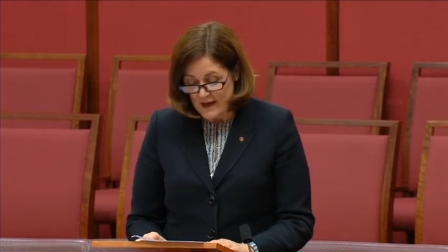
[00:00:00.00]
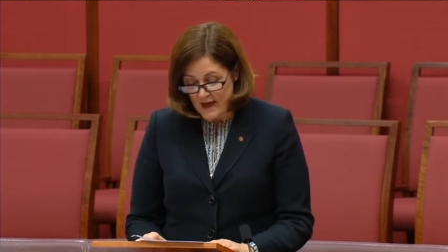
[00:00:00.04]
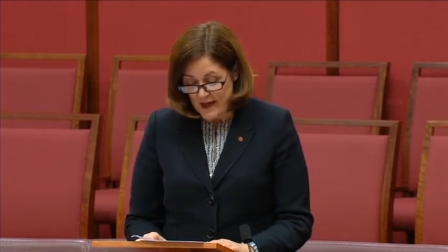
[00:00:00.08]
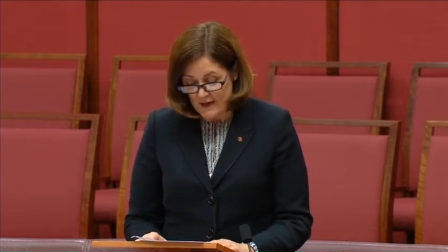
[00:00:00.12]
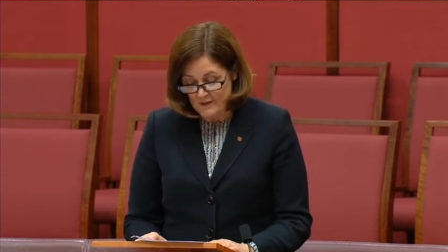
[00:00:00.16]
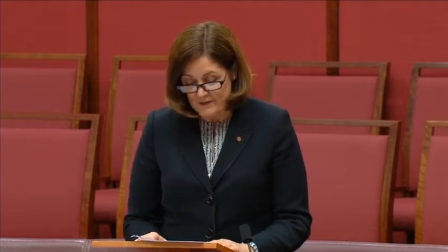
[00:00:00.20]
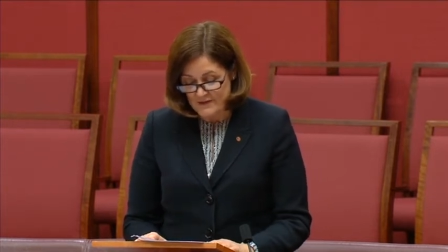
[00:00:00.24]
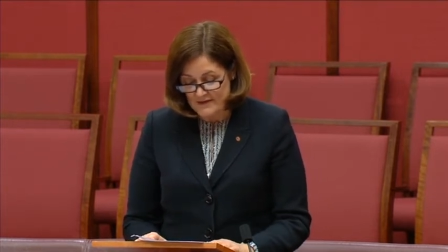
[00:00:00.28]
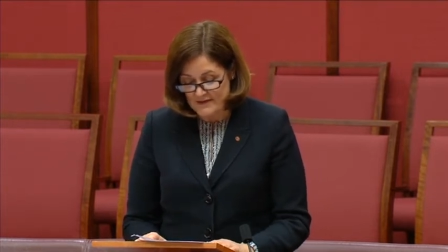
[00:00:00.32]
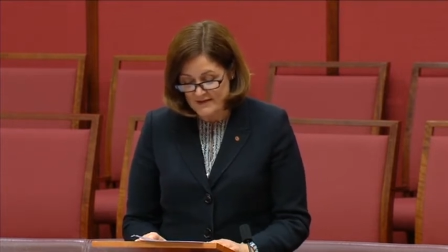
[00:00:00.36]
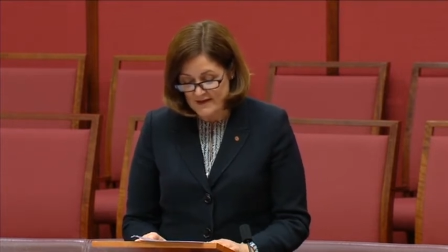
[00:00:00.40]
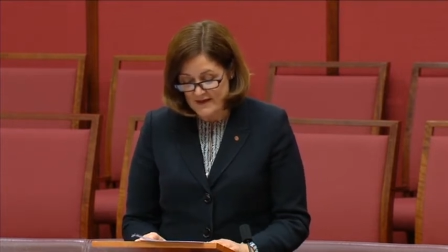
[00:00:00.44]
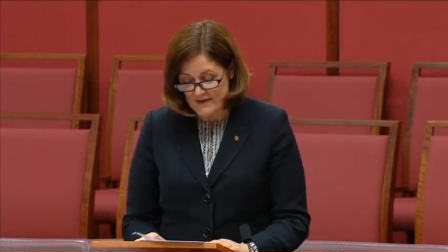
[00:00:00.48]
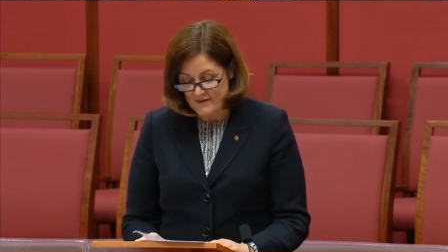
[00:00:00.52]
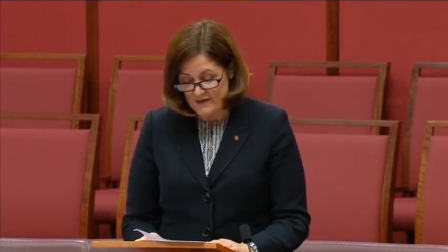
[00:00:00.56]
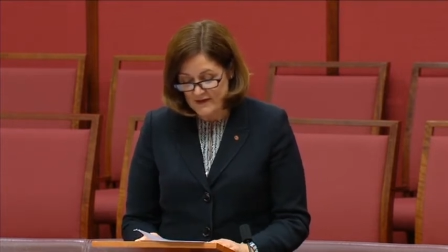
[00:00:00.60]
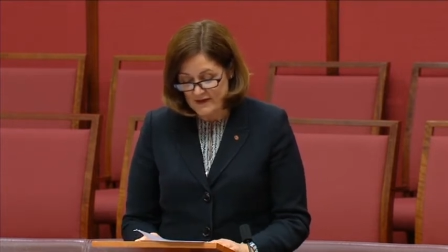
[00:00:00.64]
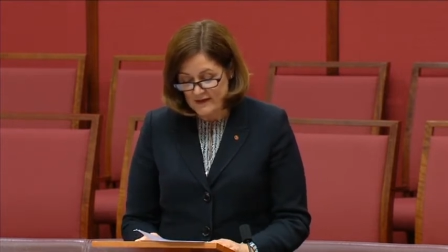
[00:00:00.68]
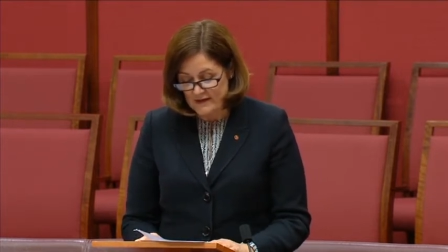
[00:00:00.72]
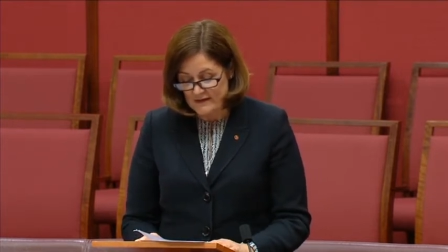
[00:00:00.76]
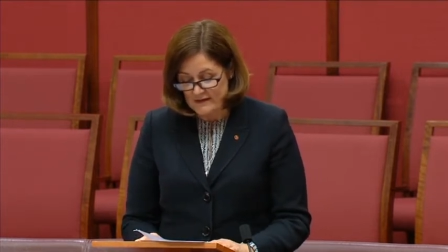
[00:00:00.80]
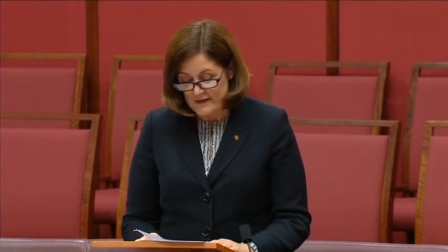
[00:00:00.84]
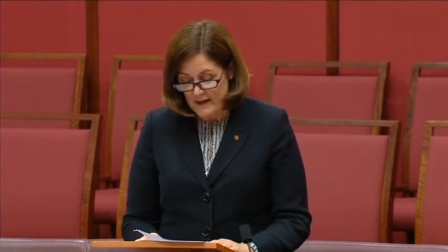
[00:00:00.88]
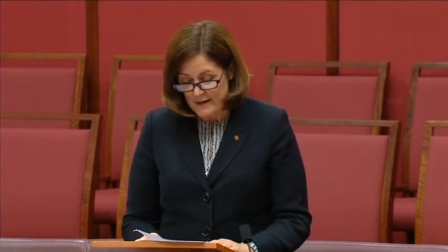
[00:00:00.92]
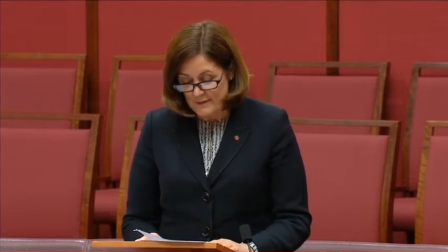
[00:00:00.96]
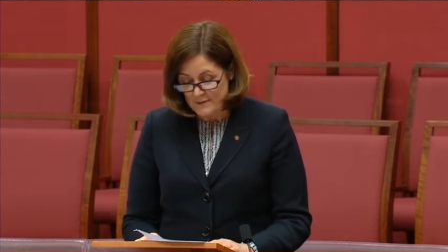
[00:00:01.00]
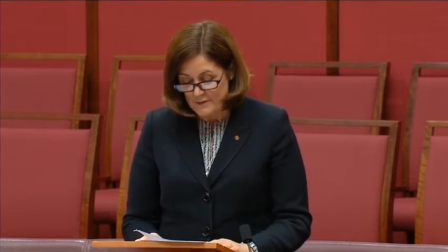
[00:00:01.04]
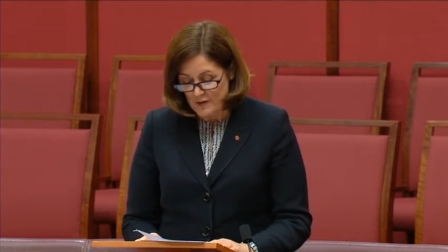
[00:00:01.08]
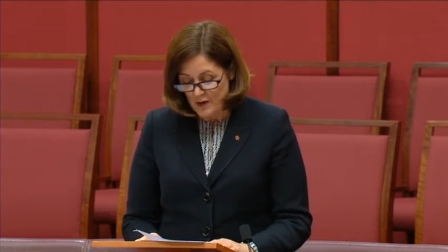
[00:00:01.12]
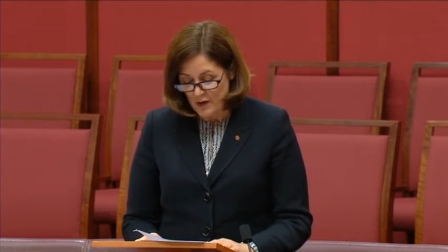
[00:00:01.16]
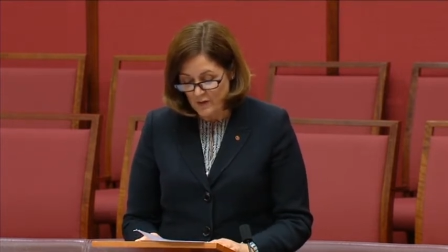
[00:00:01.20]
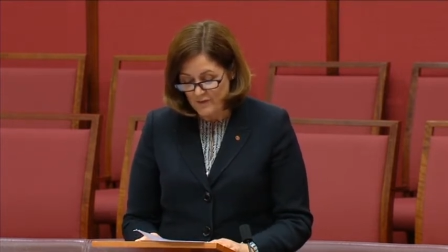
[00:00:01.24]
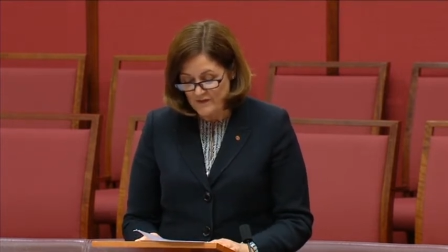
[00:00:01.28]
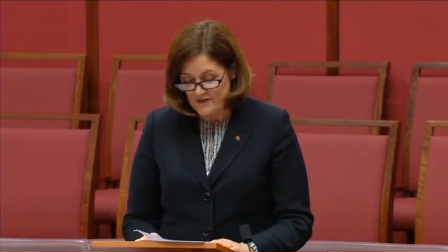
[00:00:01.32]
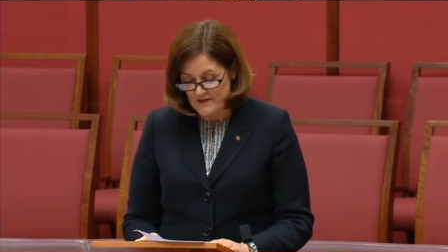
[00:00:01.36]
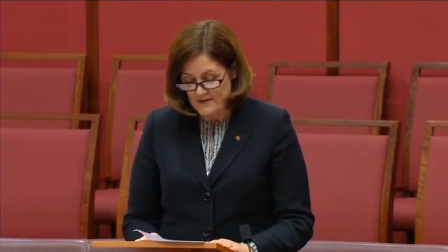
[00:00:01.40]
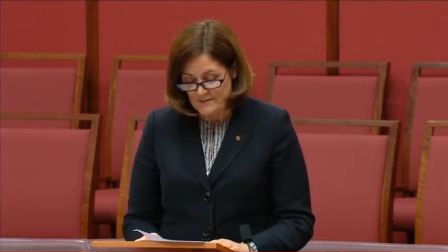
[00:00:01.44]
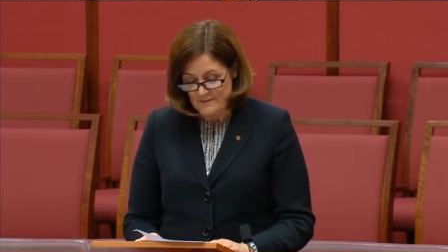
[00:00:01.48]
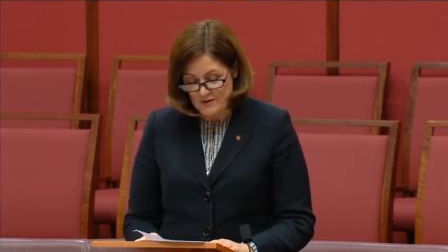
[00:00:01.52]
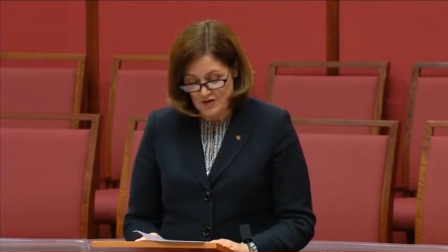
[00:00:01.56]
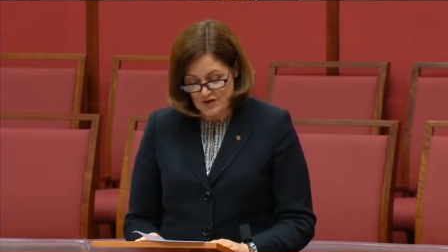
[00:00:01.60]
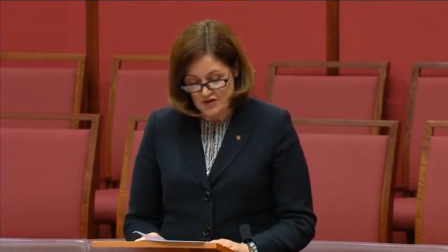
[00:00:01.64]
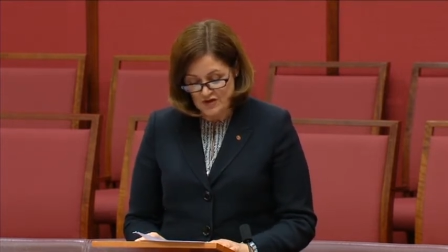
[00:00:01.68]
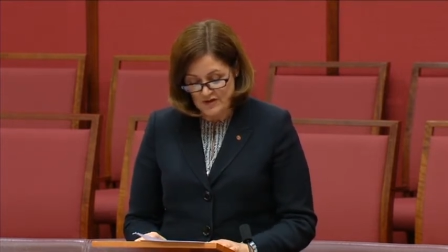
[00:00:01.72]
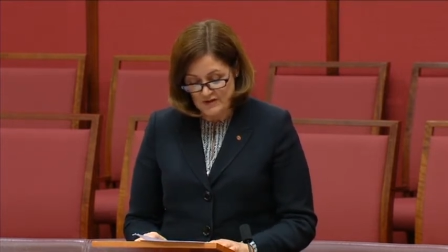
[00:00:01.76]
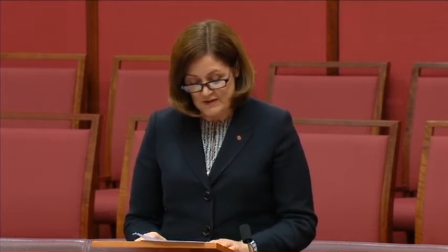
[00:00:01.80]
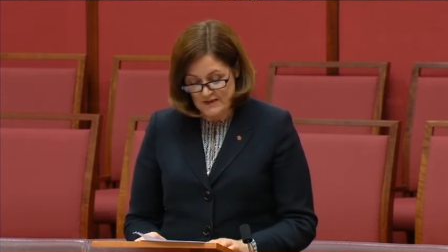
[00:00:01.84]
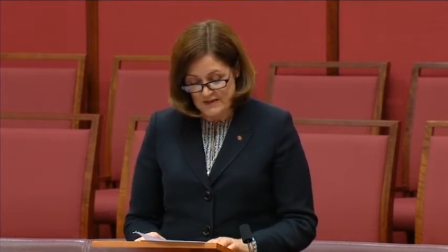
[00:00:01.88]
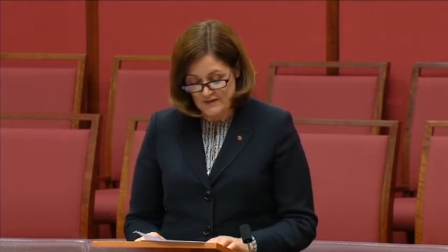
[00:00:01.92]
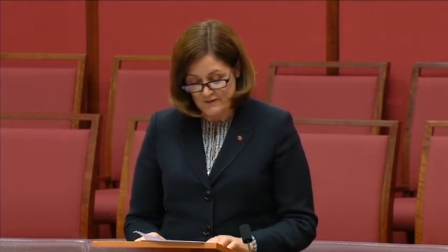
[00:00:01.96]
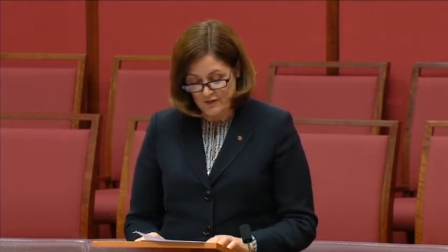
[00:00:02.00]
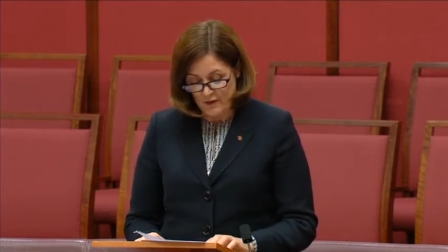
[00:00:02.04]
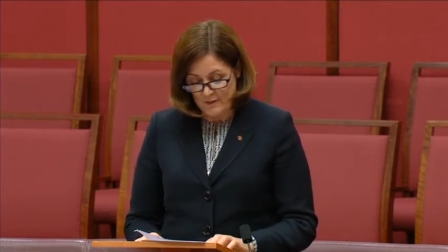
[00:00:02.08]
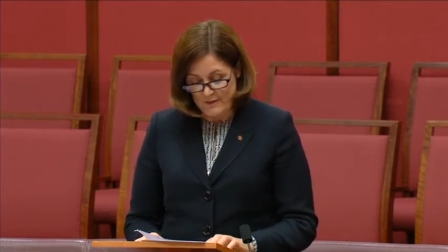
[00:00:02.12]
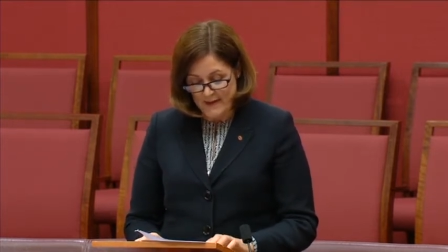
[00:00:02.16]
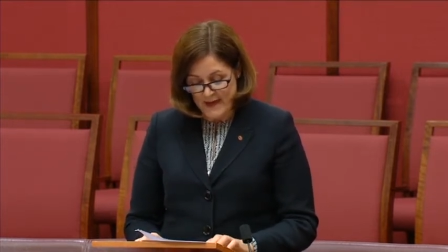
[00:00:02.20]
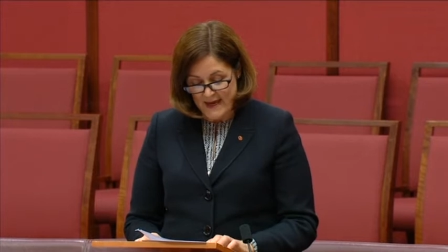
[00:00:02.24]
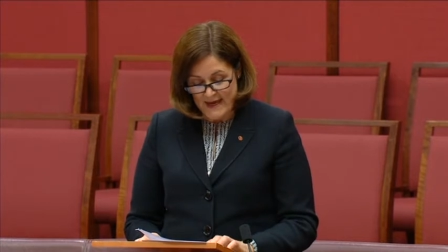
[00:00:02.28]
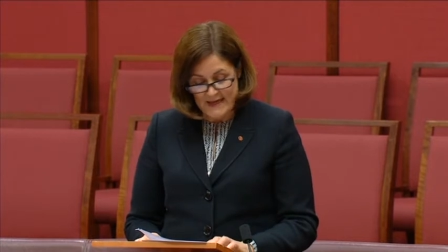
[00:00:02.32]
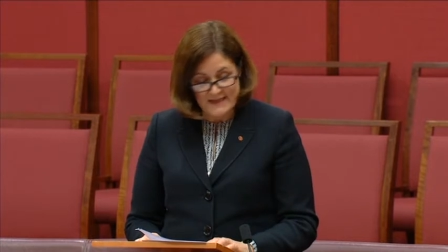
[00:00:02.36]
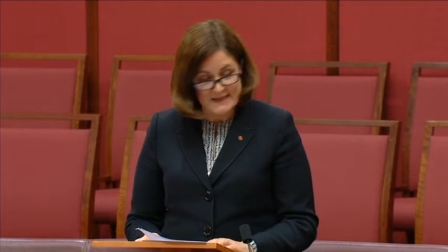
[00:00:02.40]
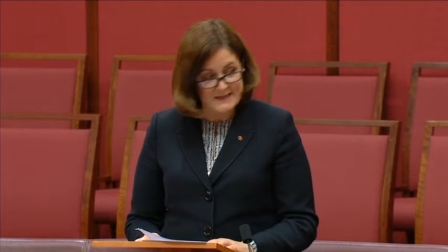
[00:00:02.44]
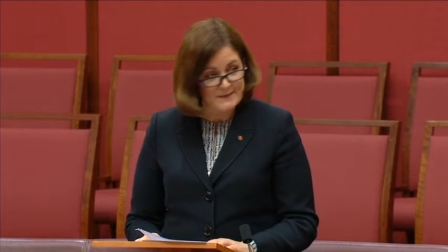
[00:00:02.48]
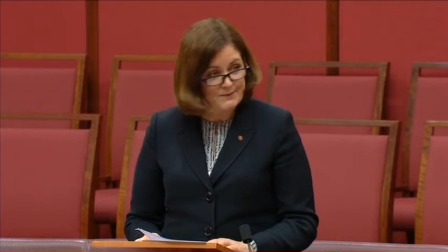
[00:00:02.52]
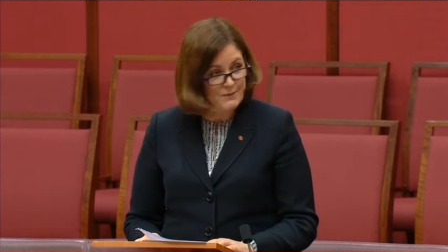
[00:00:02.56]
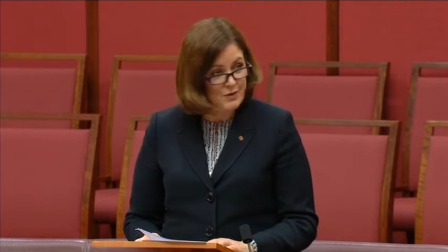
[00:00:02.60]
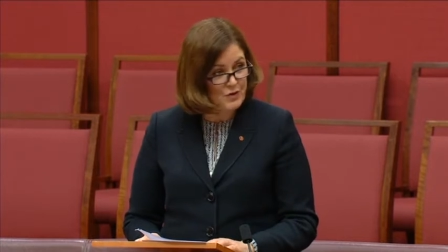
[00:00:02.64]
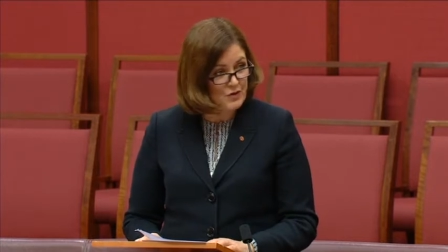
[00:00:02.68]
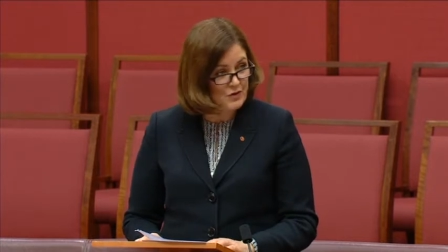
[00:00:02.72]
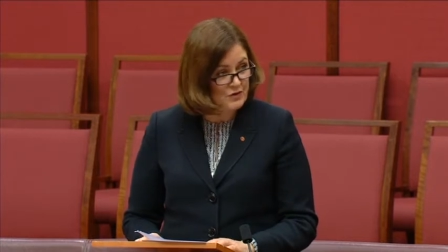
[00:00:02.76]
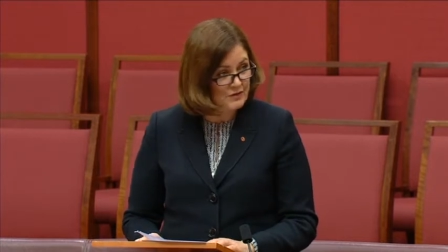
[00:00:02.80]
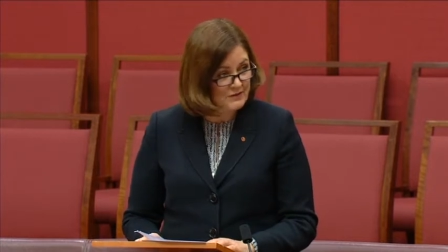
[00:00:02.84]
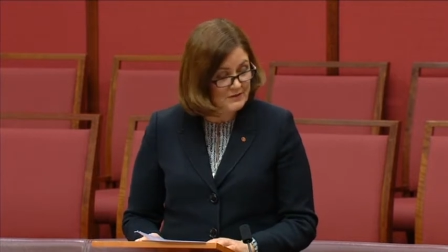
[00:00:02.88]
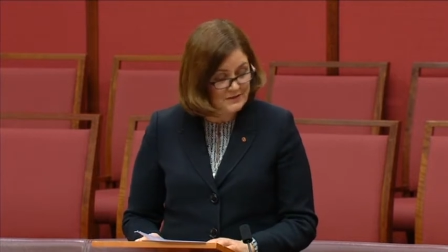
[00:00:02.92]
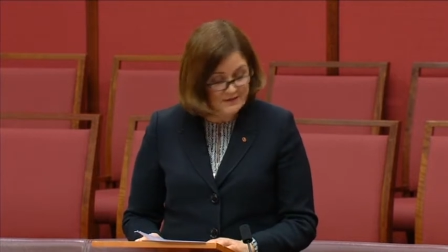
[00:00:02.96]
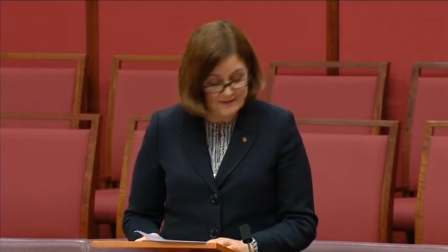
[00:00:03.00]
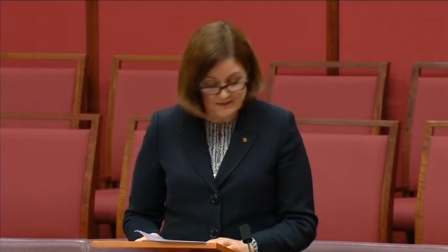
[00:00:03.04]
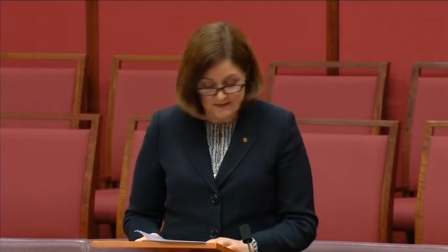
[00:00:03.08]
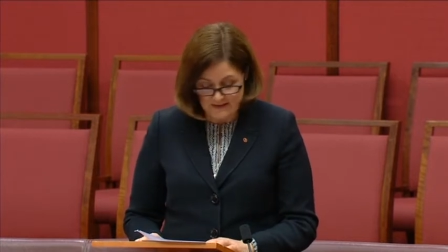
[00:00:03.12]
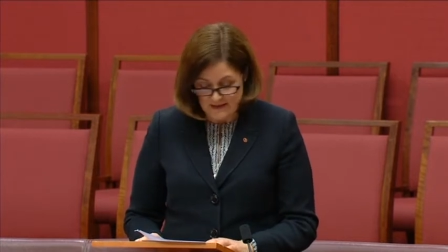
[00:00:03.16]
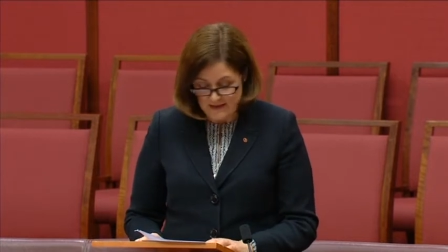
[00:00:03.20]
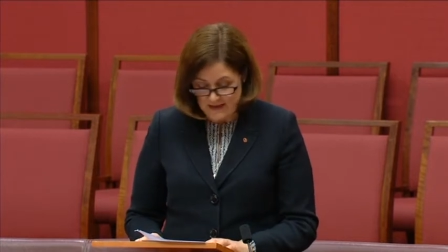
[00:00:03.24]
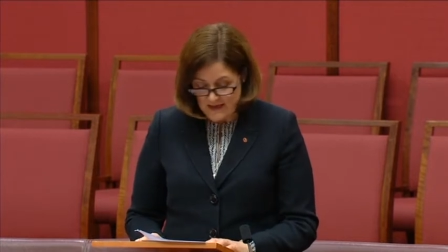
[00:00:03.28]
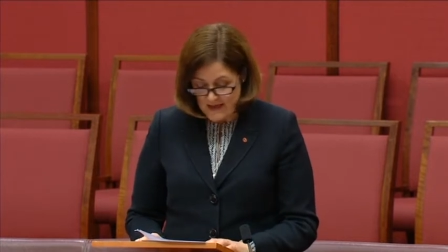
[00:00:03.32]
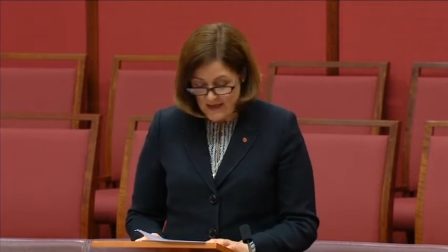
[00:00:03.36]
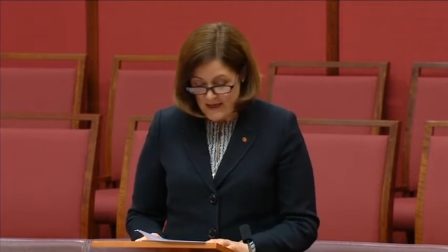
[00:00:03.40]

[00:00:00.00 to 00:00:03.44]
and receiving a number of submissions from experts,